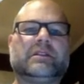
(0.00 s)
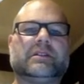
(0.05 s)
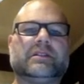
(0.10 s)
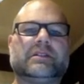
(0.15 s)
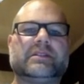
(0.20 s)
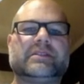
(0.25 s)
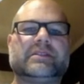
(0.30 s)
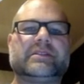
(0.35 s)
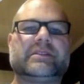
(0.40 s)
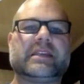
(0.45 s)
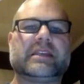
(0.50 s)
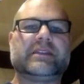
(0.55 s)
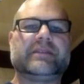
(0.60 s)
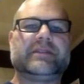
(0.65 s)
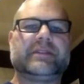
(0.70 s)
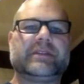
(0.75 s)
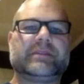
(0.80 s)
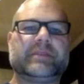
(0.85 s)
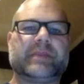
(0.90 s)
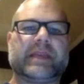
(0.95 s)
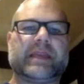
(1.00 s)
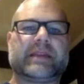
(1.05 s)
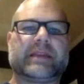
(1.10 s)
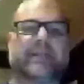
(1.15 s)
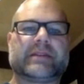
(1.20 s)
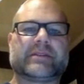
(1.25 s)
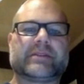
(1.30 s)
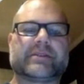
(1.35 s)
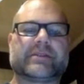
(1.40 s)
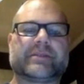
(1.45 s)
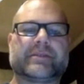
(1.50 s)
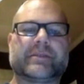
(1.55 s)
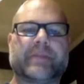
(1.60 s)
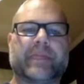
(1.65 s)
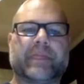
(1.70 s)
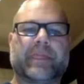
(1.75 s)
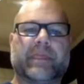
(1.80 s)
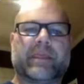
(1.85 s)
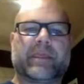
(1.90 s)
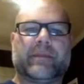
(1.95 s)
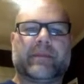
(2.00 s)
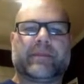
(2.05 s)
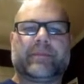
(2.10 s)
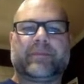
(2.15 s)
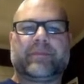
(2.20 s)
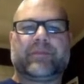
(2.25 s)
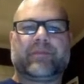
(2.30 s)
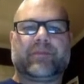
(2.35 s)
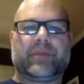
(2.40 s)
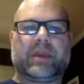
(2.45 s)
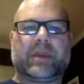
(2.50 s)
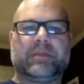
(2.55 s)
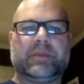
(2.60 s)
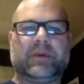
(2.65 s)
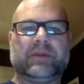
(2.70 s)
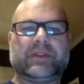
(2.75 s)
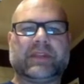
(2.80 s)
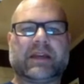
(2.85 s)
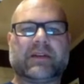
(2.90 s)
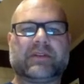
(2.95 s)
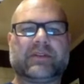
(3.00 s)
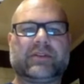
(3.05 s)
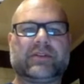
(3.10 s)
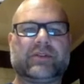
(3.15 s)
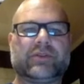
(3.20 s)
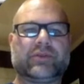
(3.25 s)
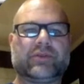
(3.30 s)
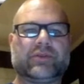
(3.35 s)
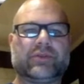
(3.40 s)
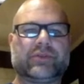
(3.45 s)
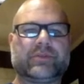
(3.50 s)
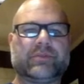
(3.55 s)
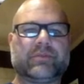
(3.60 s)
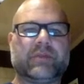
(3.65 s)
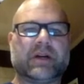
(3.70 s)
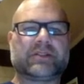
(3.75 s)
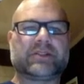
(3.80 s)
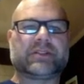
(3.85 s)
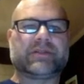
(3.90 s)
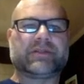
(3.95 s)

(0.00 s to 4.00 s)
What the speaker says: Saving pandas. People now use much of